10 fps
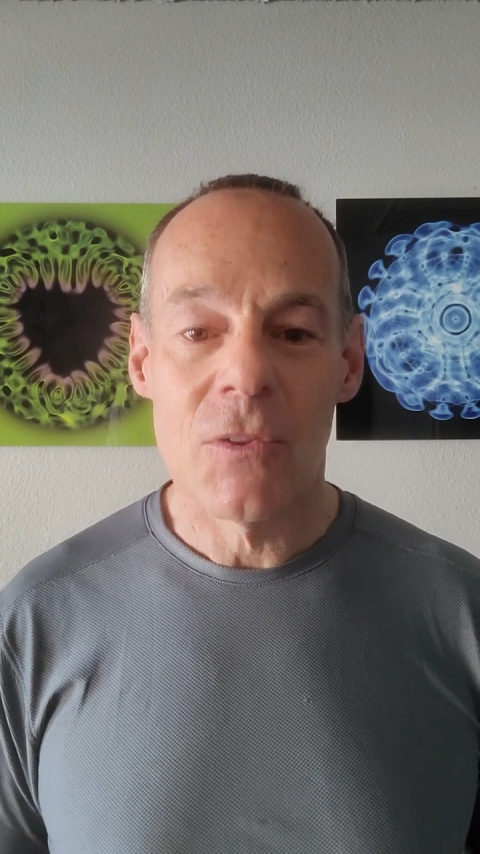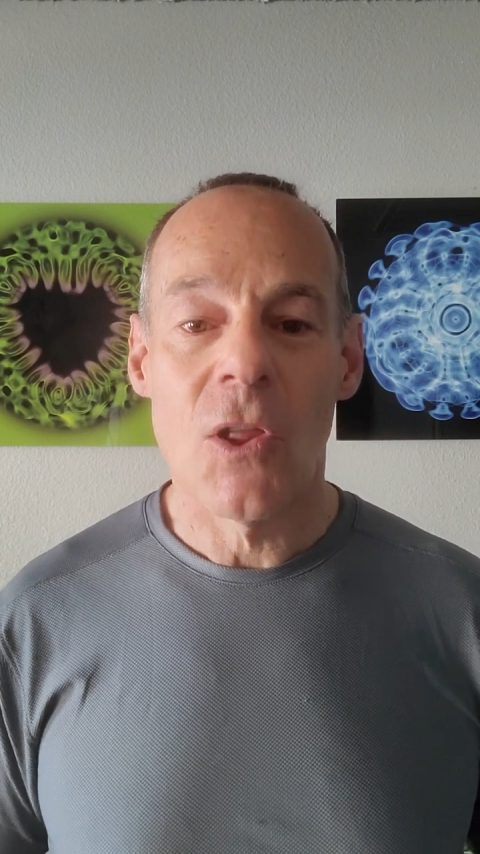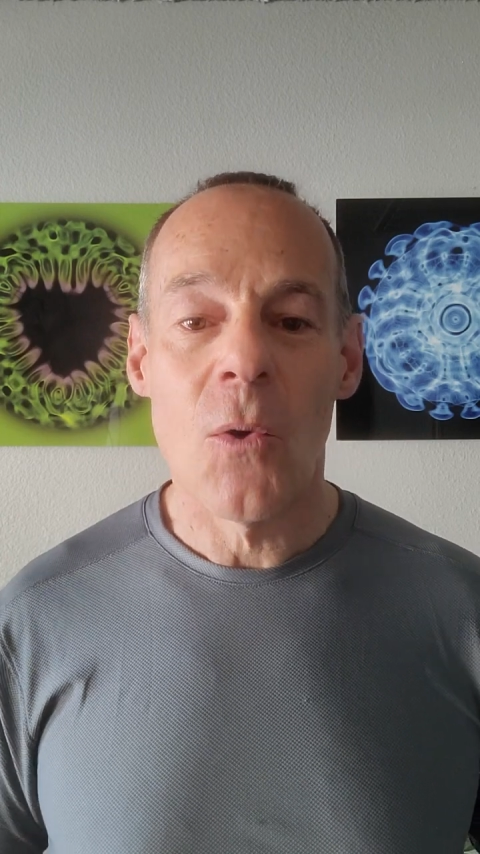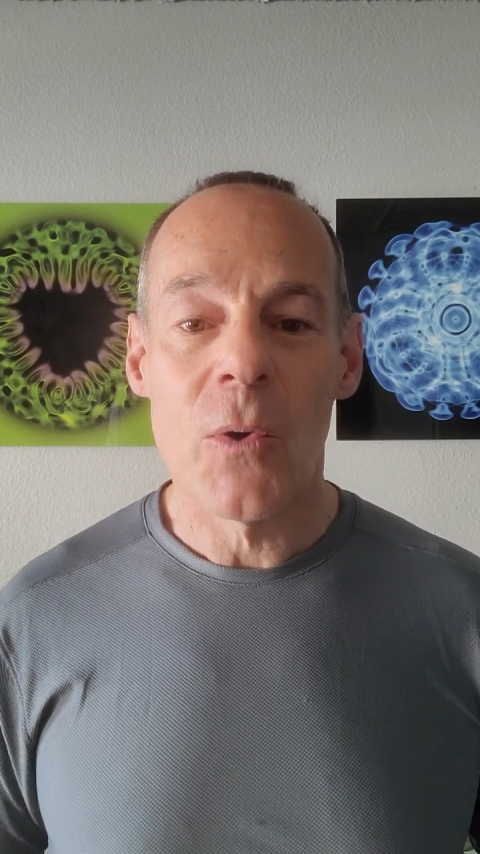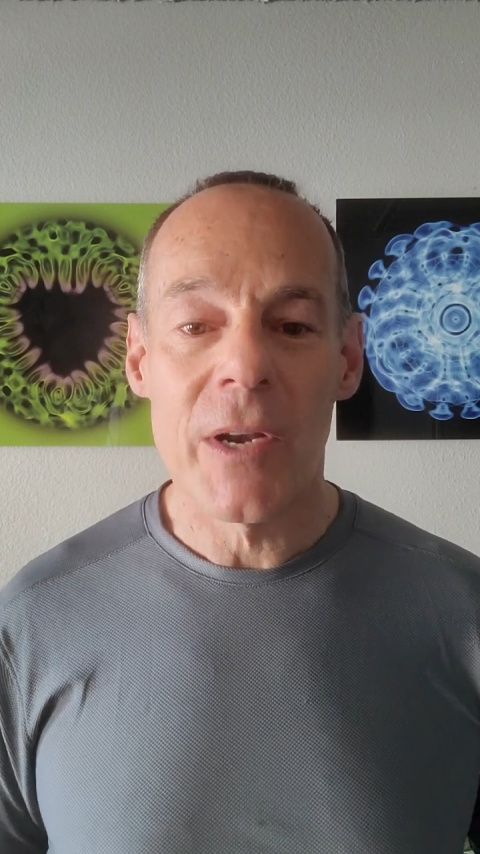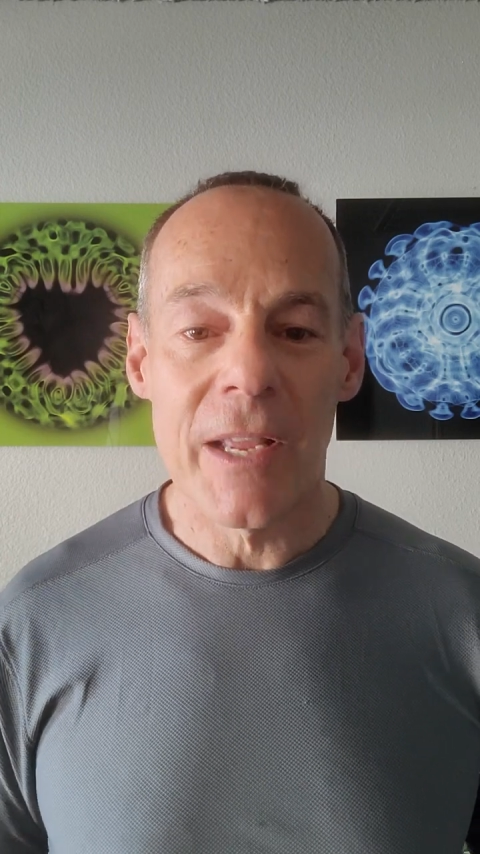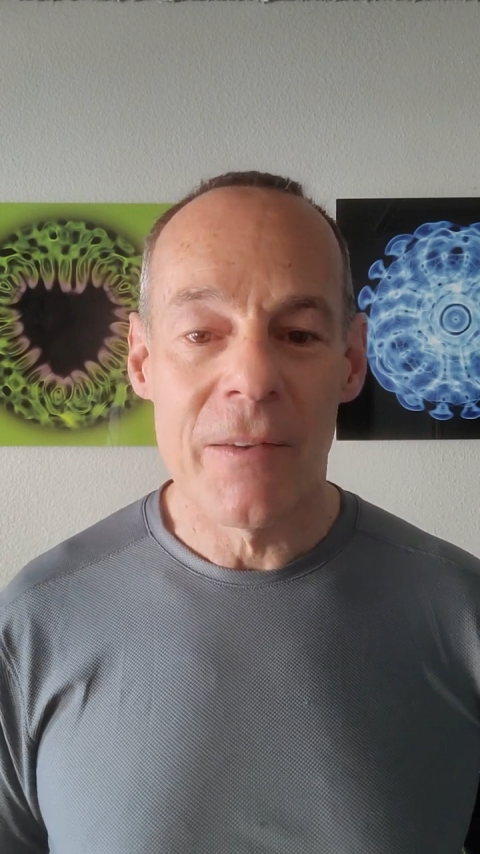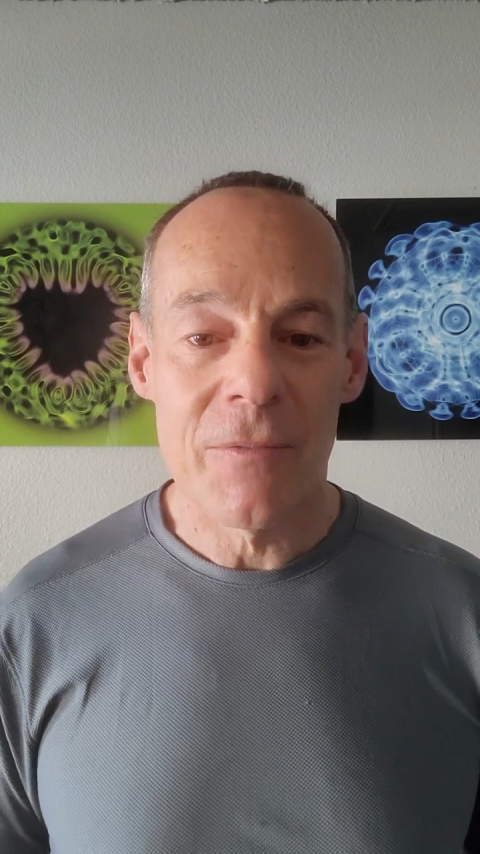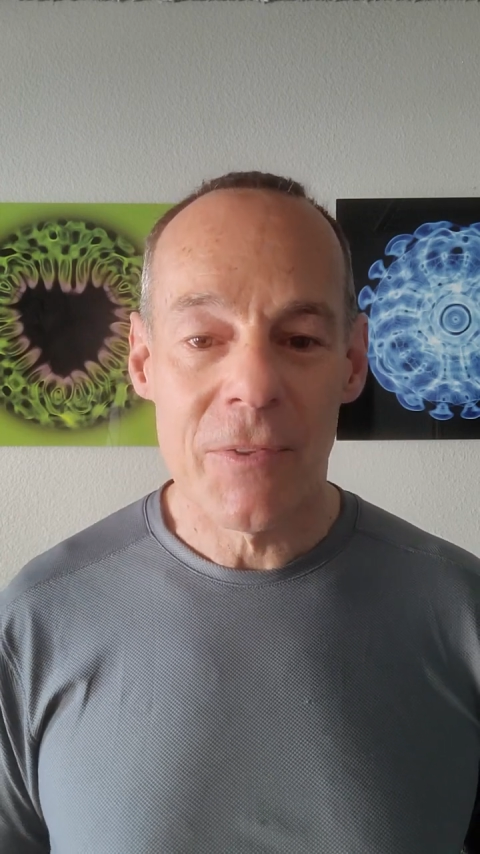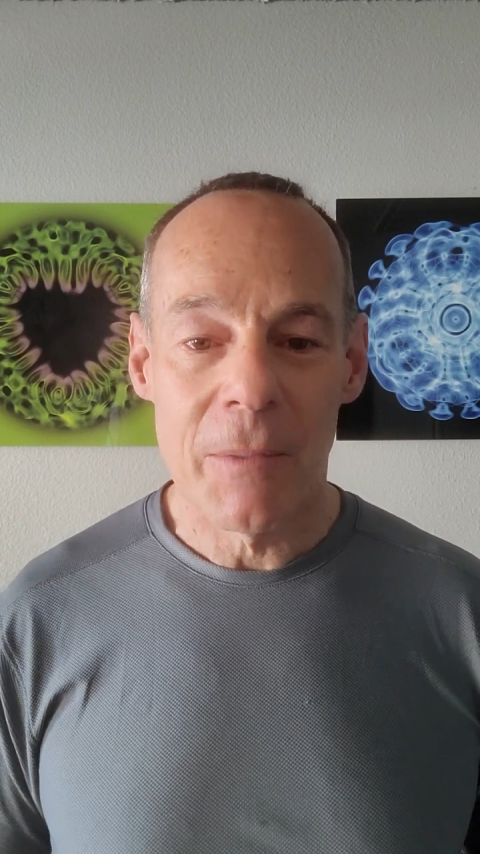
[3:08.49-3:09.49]
Lowered
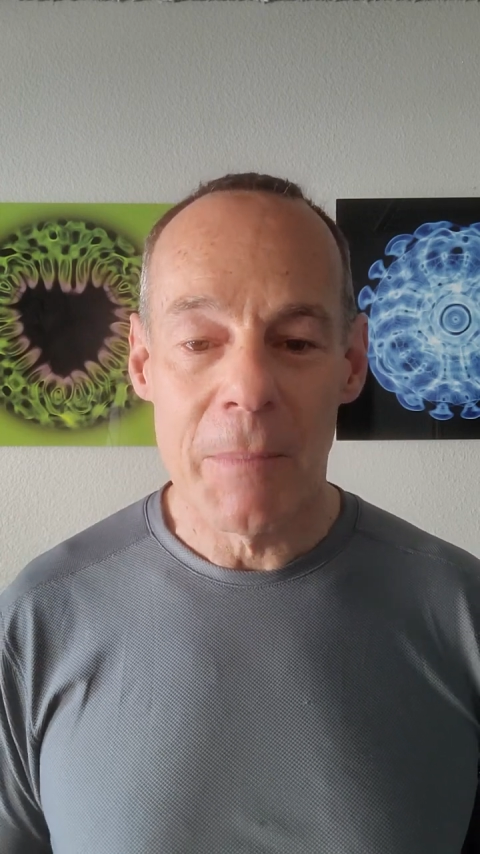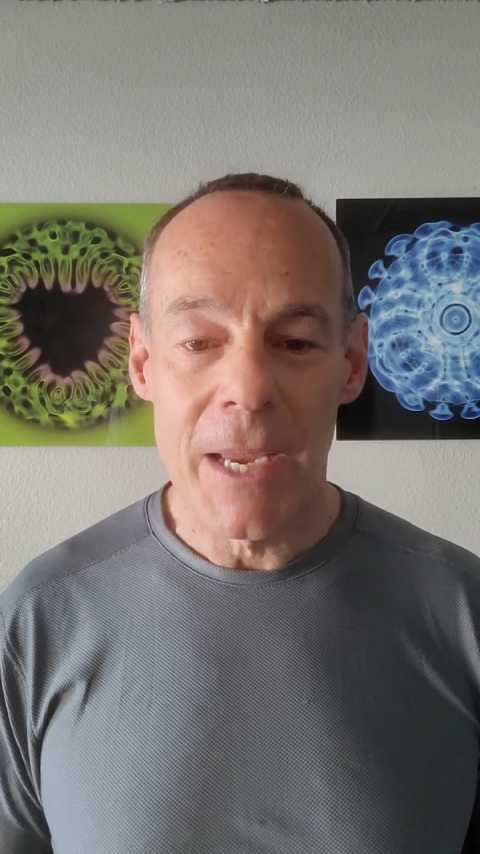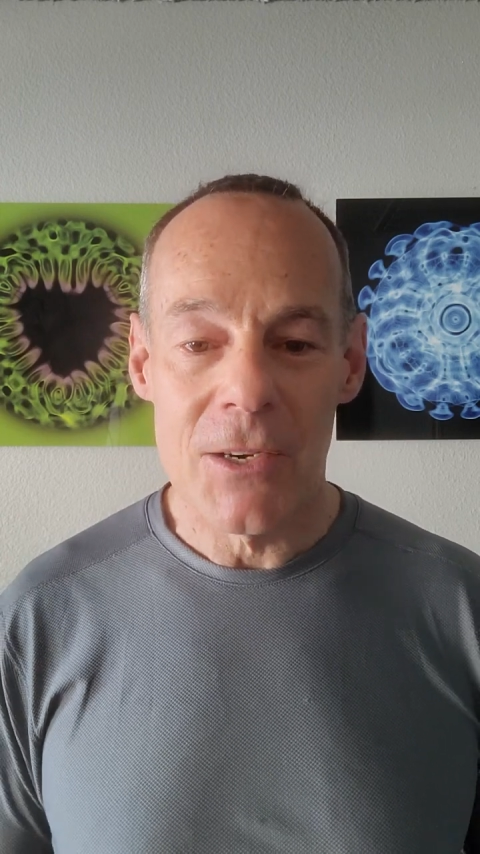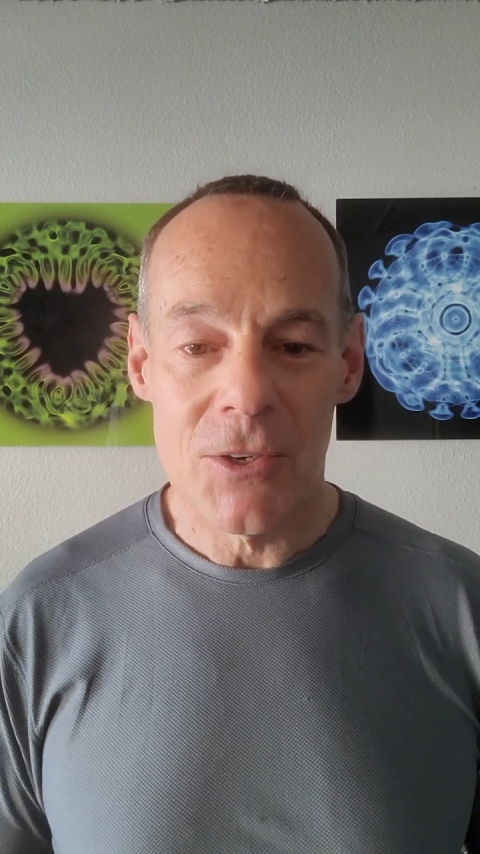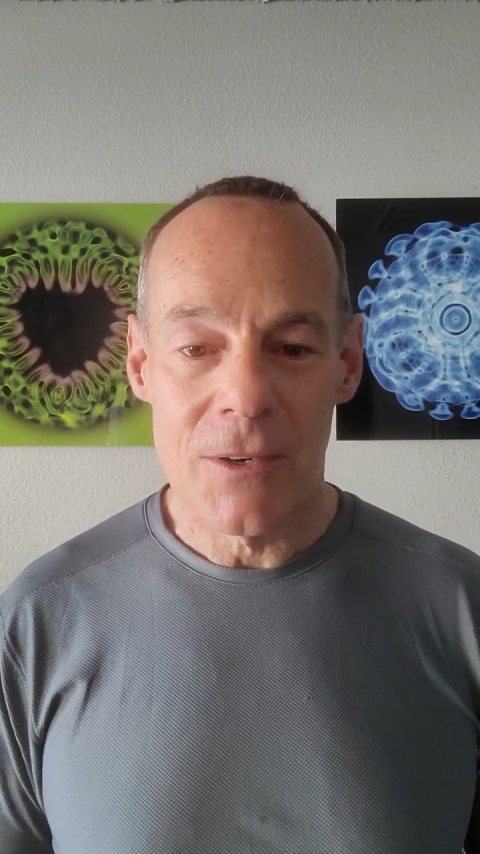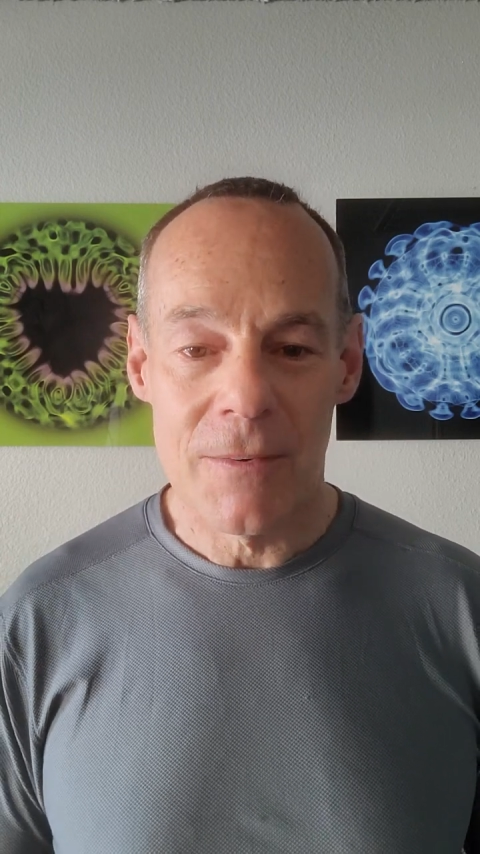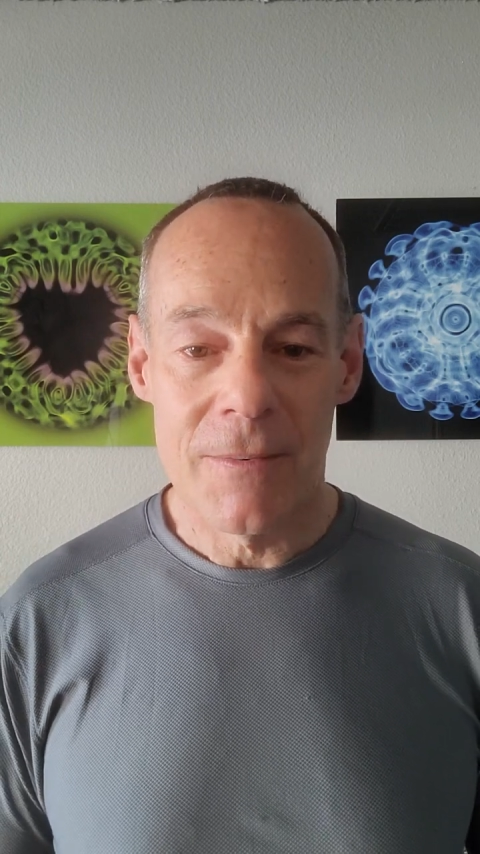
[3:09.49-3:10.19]
inflammation.